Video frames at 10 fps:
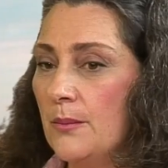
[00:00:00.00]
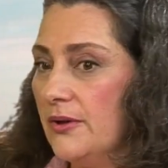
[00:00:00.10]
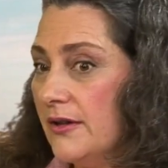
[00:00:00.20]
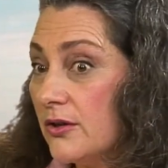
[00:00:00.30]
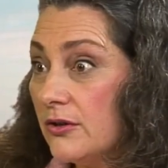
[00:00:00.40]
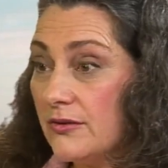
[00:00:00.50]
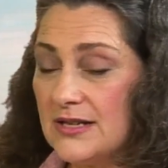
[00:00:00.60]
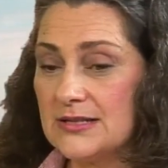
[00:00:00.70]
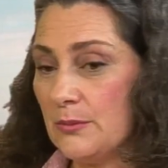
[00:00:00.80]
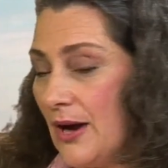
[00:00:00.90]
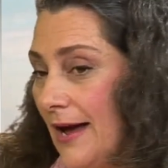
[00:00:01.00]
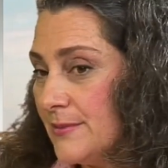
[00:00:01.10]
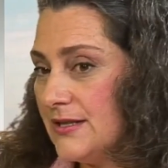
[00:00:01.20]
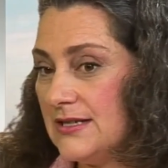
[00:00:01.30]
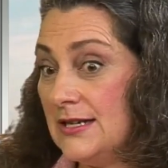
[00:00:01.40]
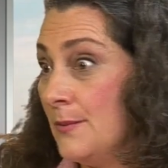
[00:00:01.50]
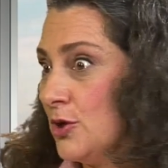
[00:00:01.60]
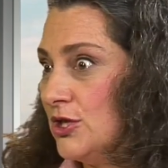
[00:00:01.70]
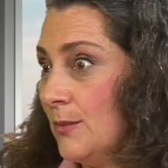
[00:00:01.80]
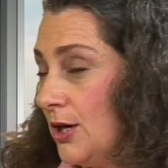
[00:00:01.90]
Political risk, perhaps it's in
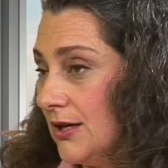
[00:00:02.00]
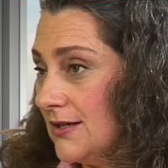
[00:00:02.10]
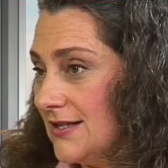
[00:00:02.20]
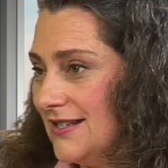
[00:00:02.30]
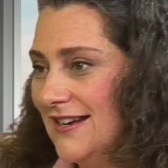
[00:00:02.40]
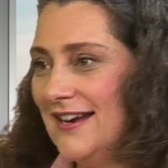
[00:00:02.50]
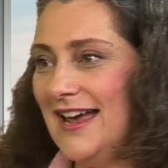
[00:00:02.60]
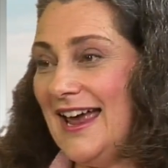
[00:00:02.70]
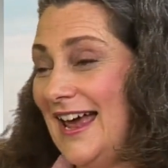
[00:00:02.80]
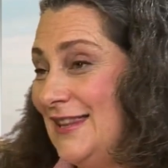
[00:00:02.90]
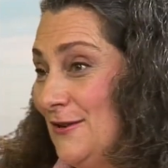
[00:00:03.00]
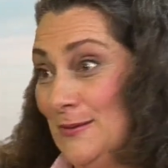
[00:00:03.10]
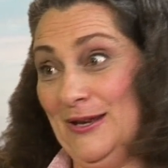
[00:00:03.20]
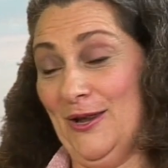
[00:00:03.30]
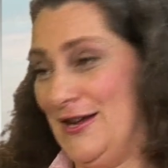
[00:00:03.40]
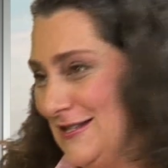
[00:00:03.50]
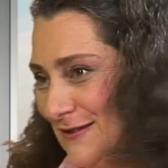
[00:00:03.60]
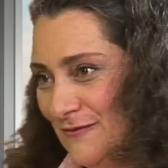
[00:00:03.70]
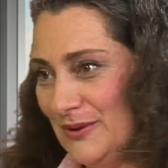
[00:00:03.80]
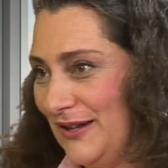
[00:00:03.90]
emerging markets, and there could be lots
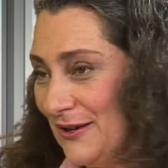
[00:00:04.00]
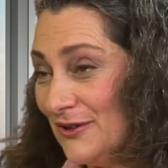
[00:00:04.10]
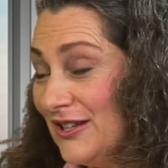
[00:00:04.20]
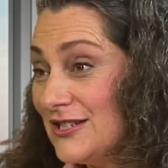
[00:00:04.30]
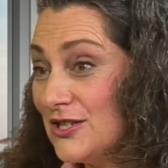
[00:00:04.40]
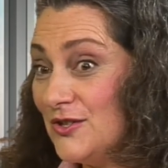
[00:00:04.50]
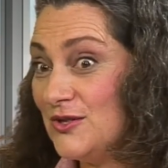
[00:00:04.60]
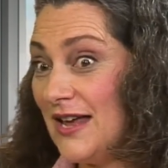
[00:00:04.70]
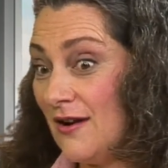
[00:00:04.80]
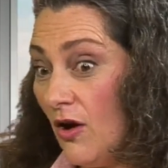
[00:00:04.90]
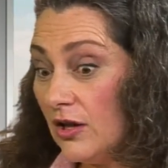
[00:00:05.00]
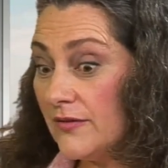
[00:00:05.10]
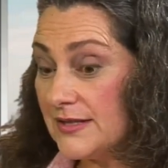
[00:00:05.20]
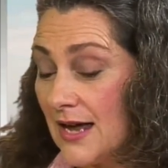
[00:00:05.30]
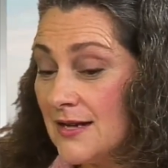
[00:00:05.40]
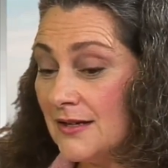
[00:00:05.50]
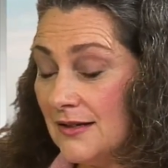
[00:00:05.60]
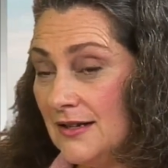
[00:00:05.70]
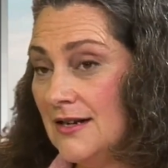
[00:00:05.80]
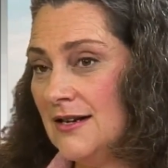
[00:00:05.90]
of political issues, and all of a
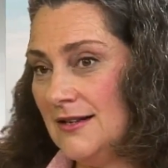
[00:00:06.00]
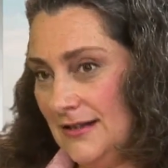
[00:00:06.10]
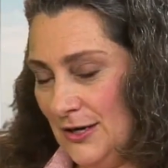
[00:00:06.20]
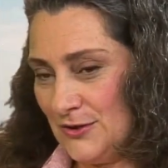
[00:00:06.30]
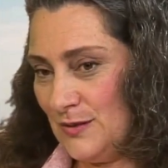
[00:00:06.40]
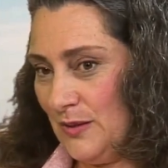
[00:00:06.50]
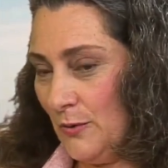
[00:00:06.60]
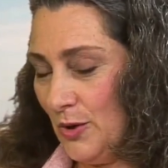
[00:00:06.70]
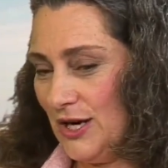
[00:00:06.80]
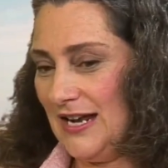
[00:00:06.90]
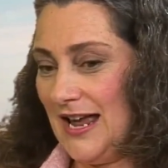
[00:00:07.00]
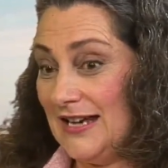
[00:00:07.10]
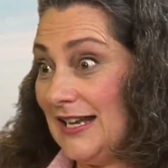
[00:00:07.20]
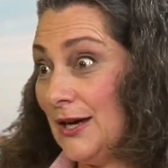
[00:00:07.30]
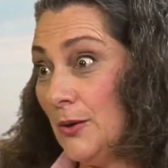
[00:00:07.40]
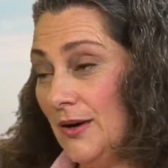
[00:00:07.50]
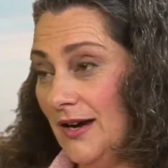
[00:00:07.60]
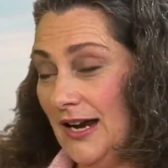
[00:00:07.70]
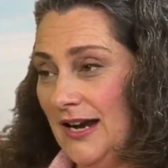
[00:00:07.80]
sudden, here's the big word again, liquidity.